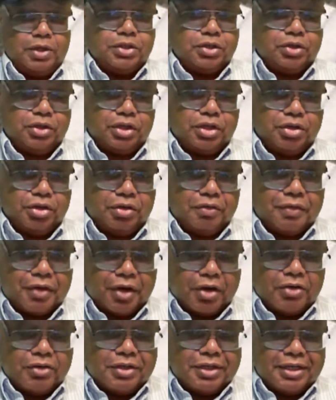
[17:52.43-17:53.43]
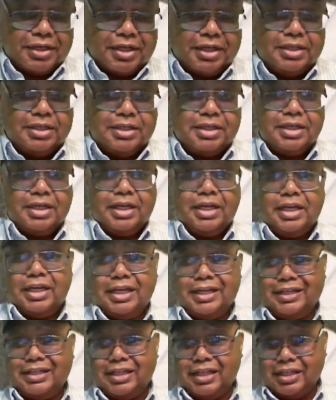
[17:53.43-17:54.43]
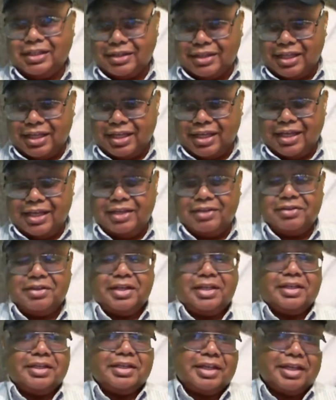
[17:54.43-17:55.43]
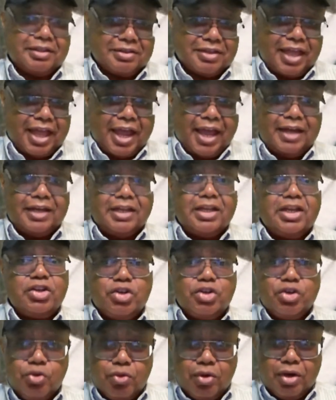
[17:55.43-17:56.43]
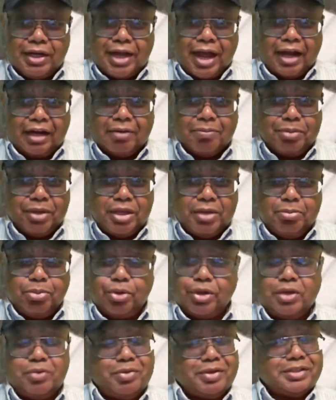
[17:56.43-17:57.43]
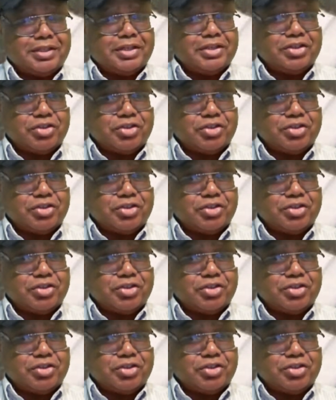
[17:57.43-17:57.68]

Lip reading: He went to the university, he did this, he did that. He knew a lot of people.